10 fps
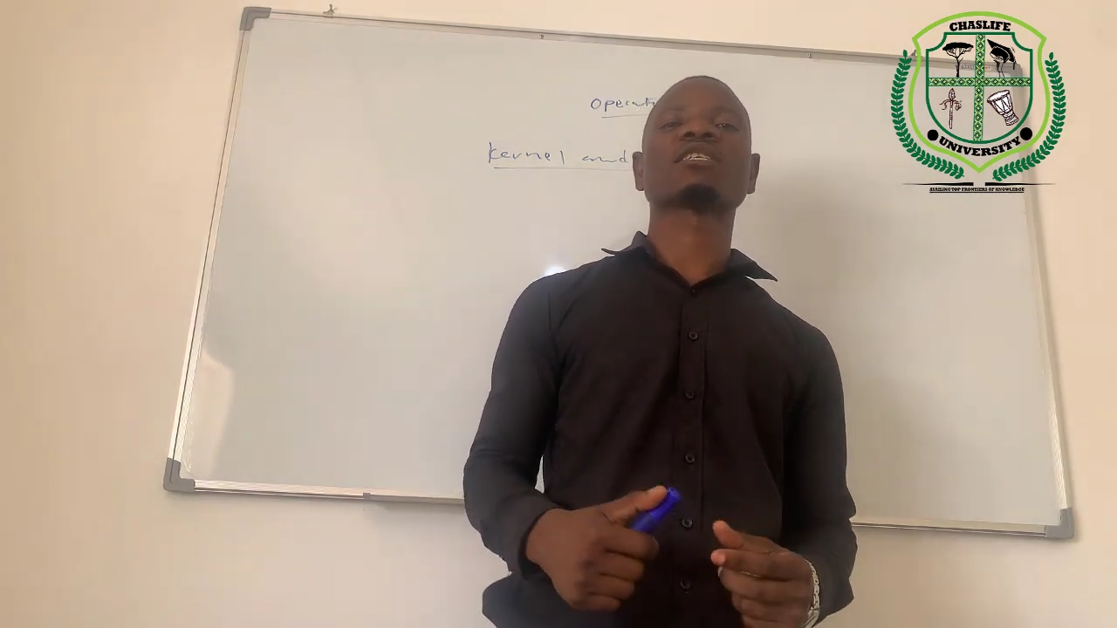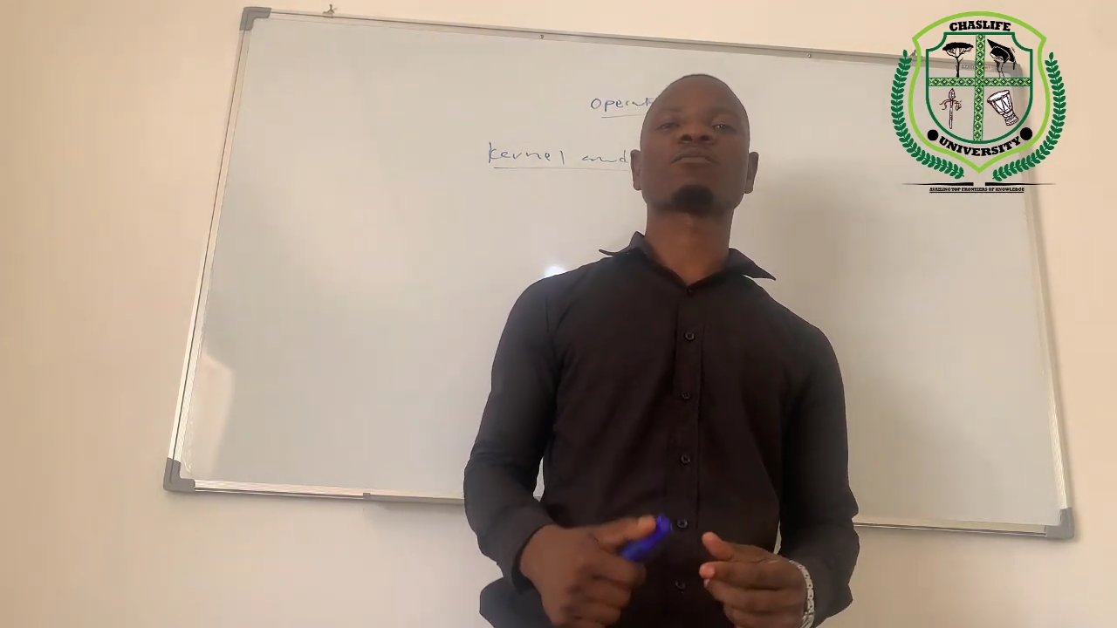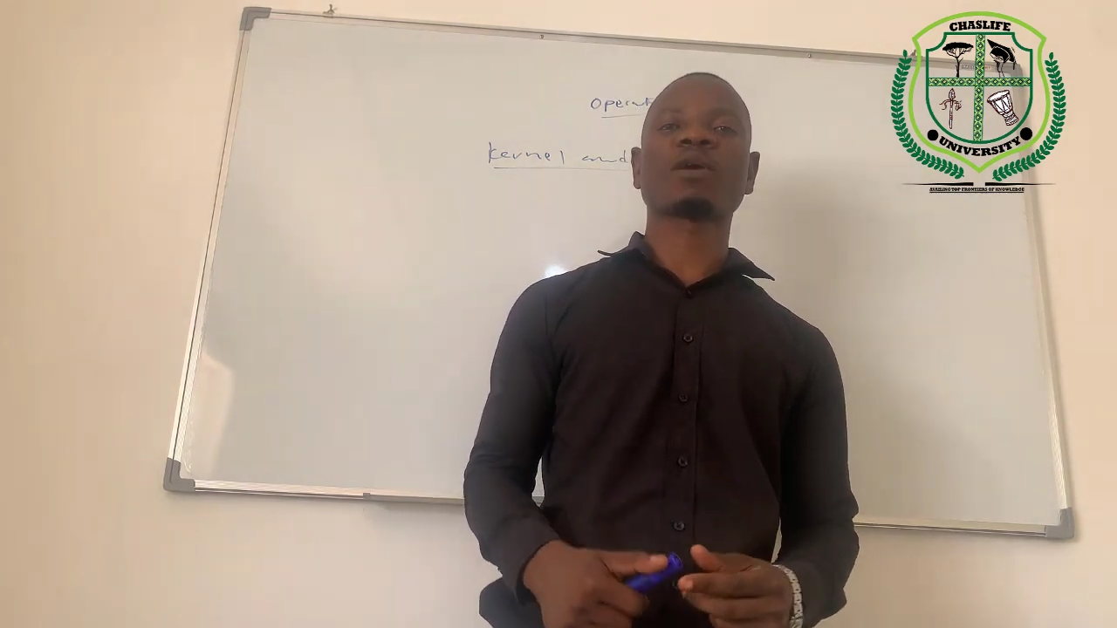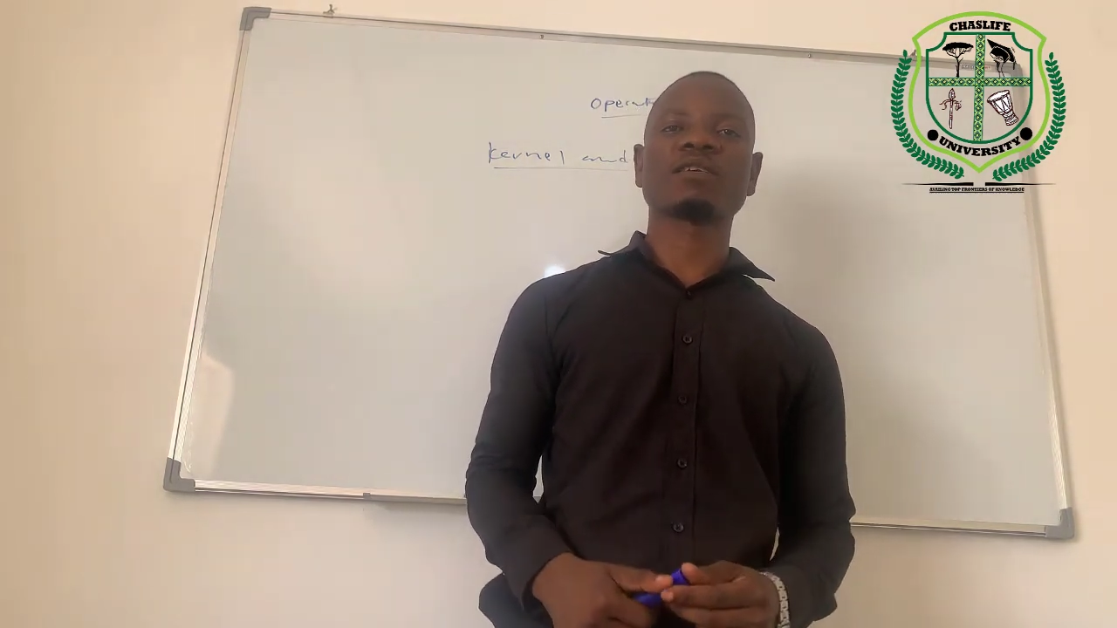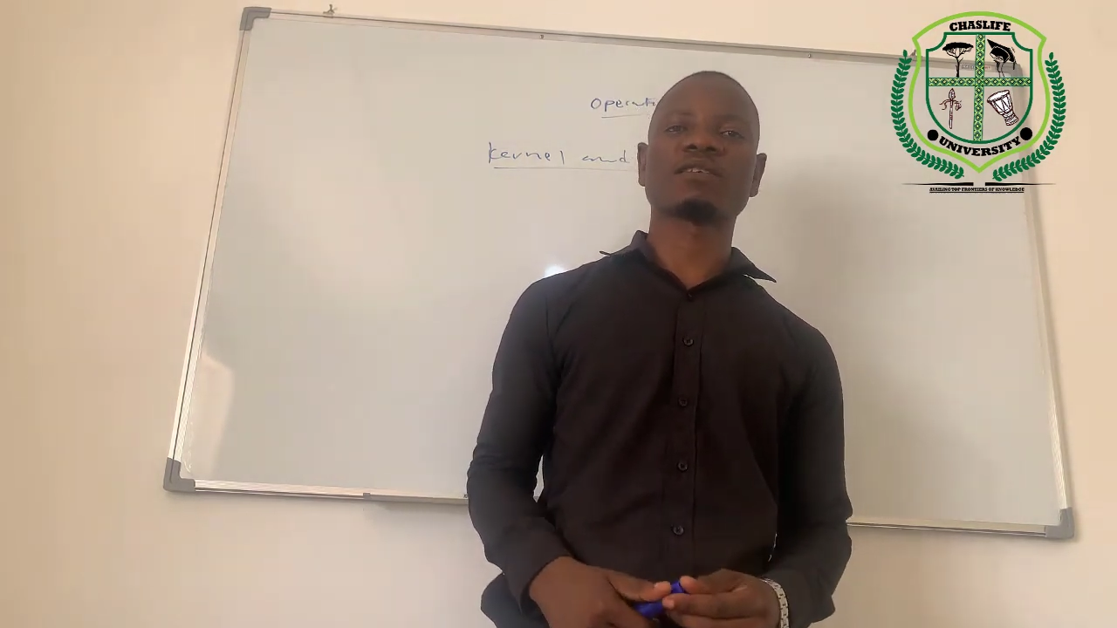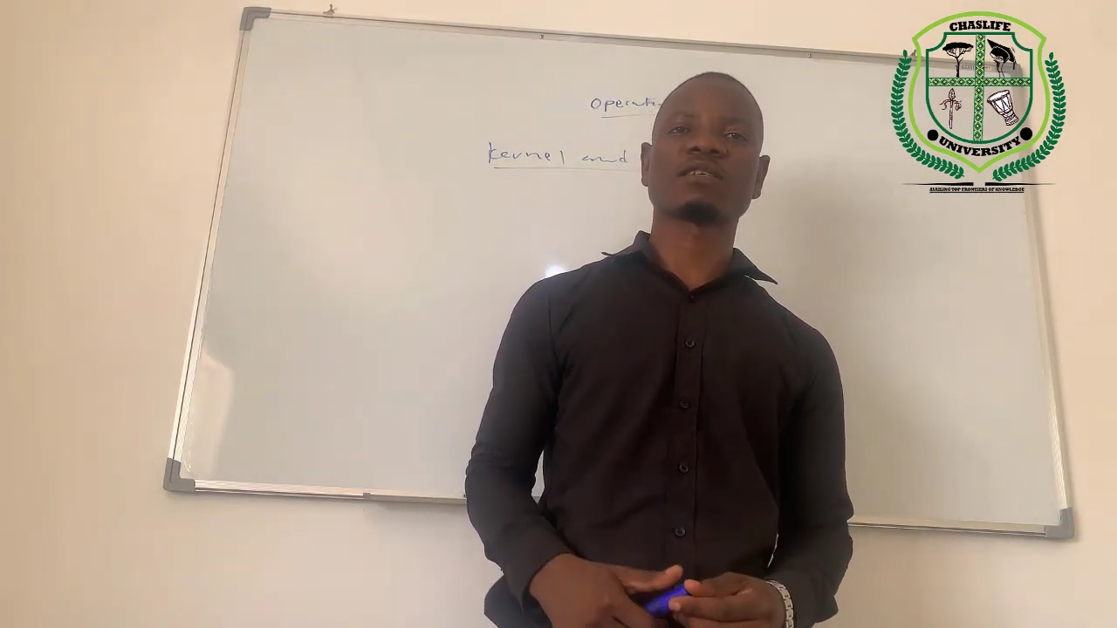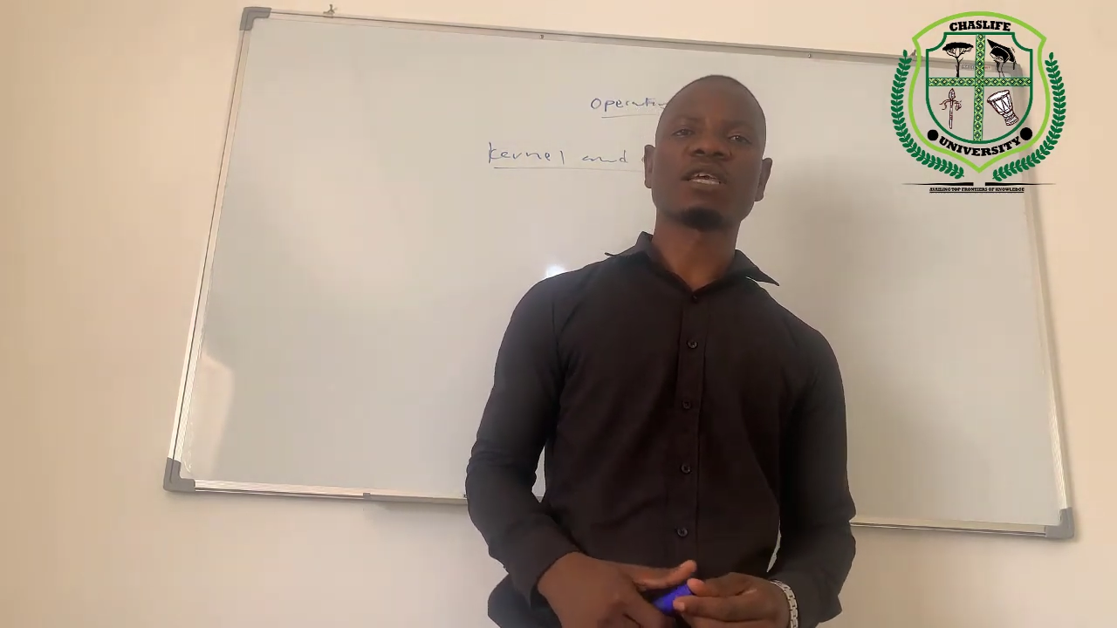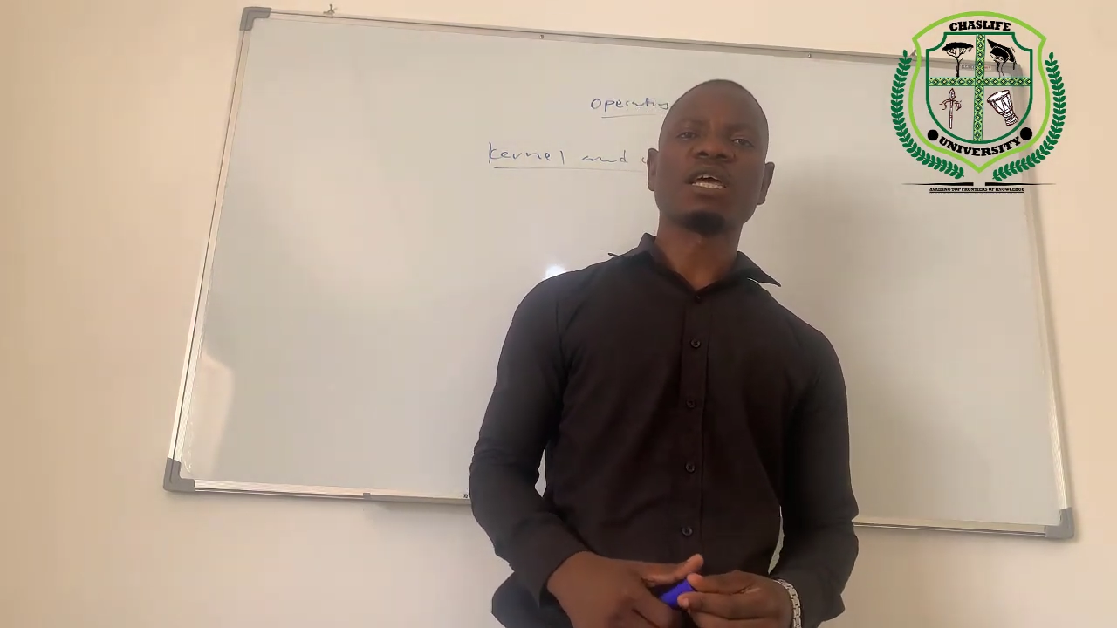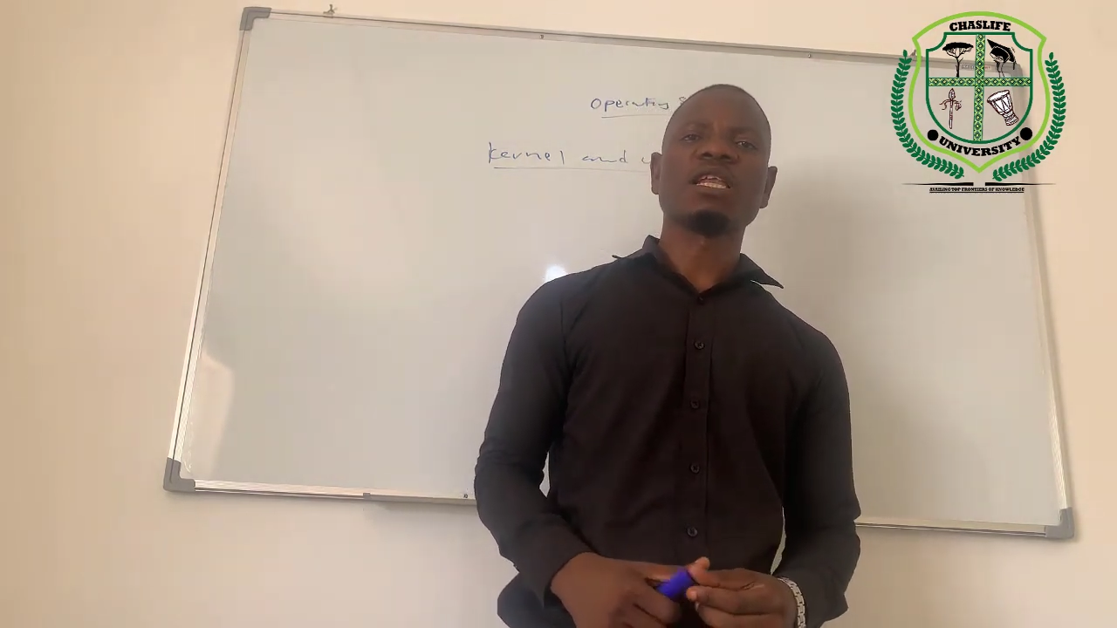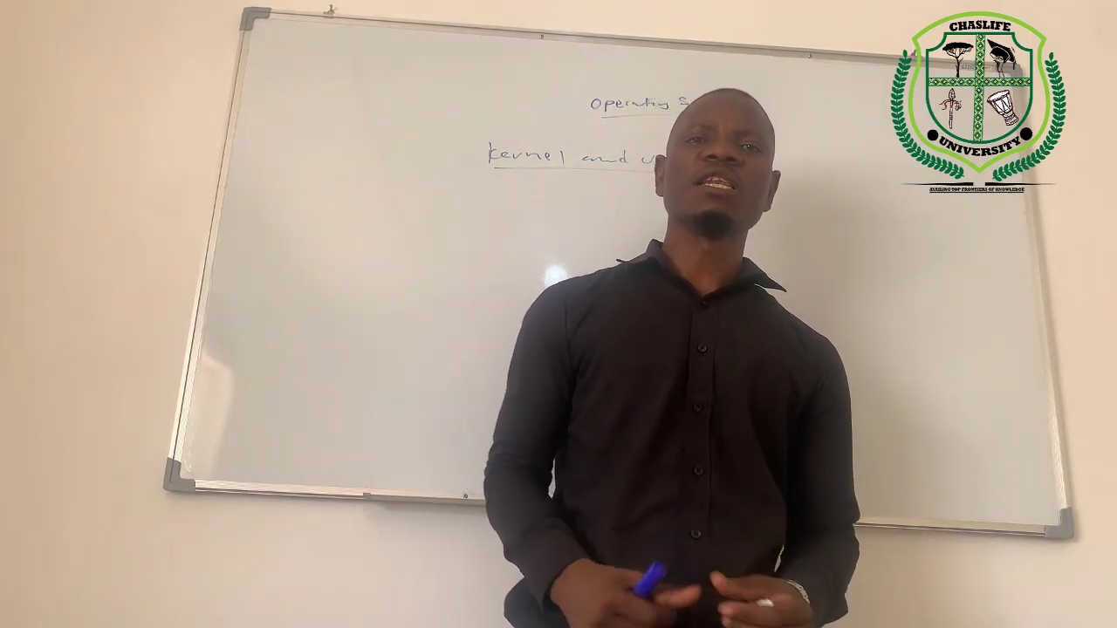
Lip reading: space.